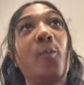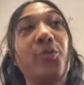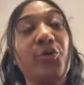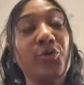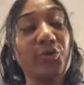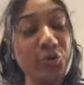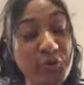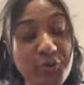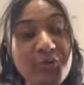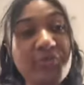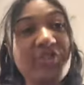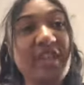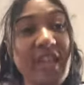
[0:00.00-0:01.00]

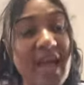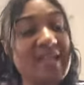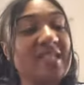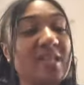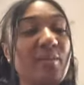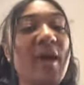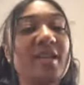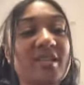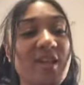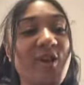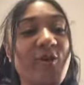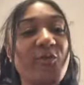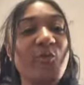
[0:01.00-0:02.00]
proved that to
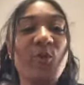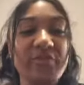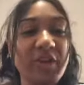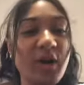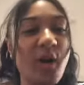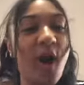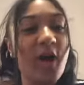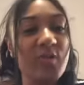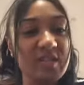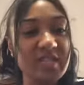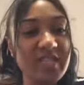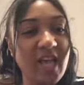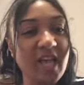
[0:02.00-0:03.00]
myself when the car
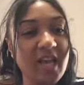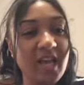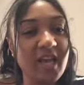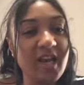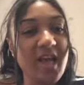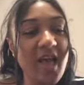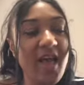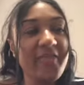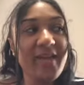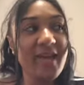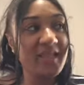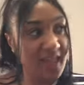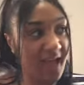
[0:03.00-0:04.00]
was taken,
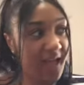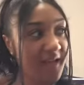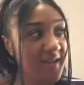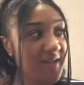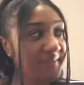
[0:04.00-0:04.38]
that like